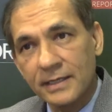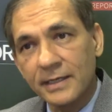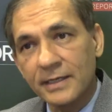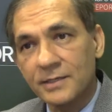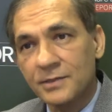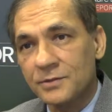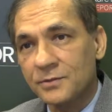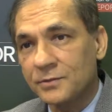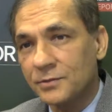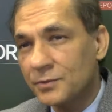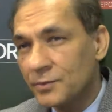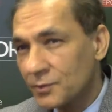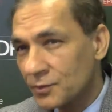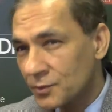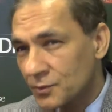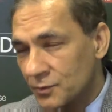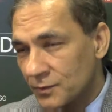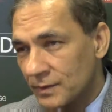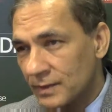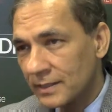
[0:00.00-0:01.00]
It's
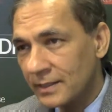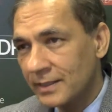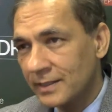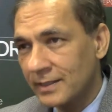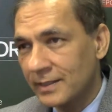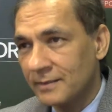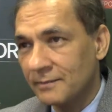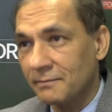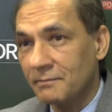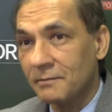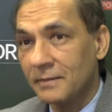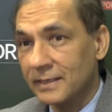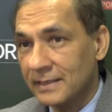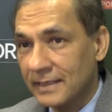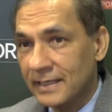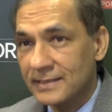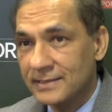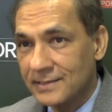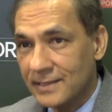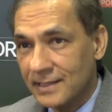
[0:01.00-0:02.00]
usually
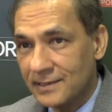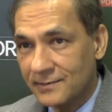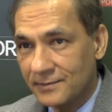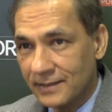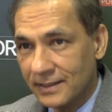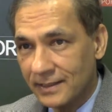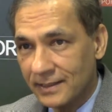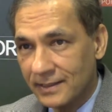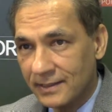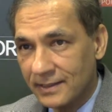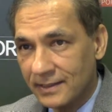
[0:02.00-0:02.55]
multicentric,